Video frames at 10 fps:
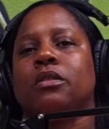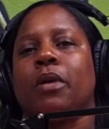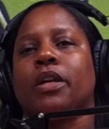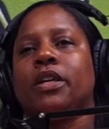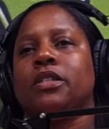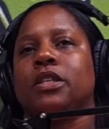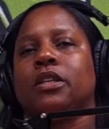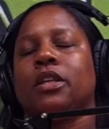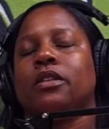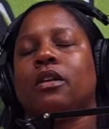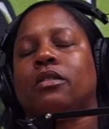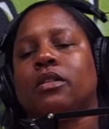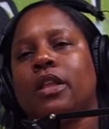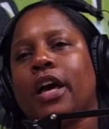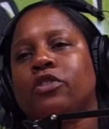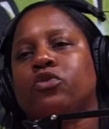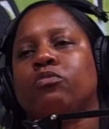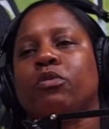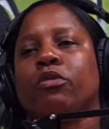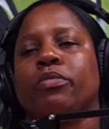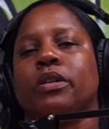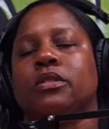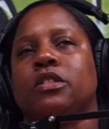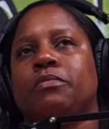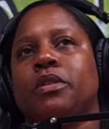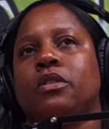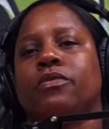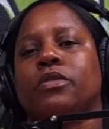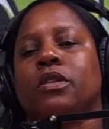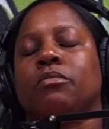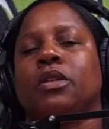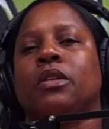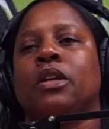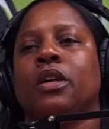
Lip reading: my kids getting kicked out the classroom or we're being suspended for something.